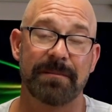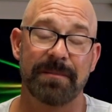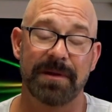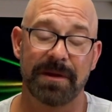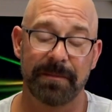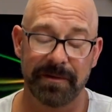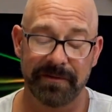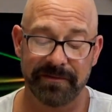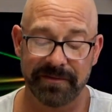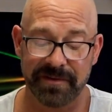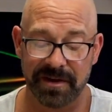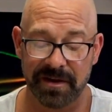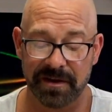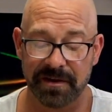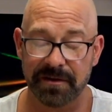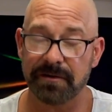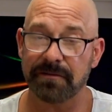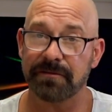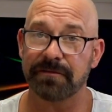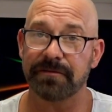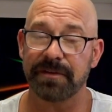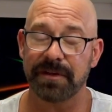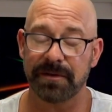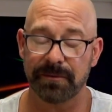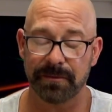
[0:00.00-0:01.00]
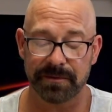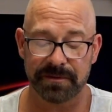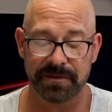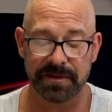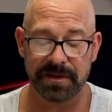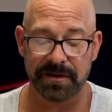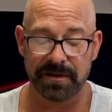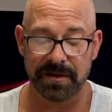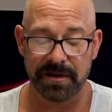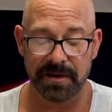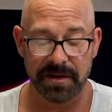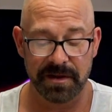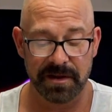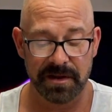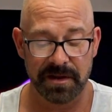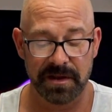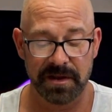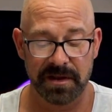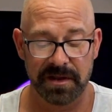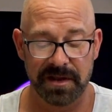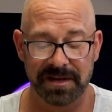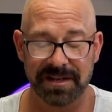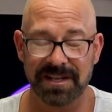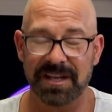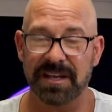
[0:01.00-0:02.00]
maybe even 100 feet with it,
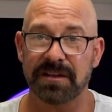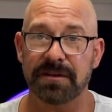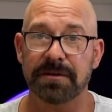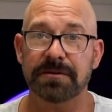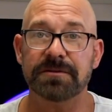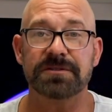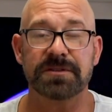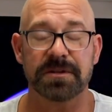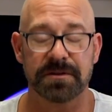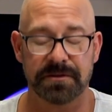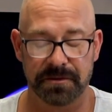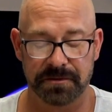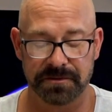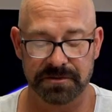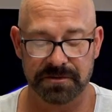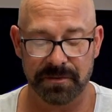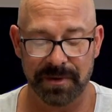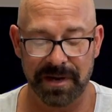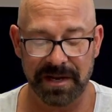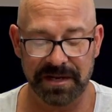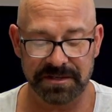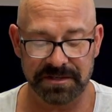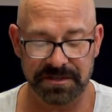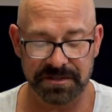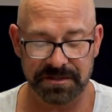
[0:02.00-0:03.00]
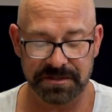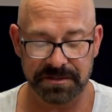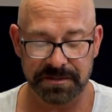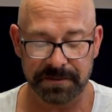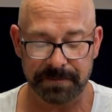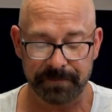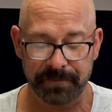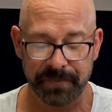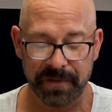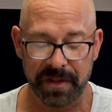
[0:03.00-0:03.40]
and get used to those ranges.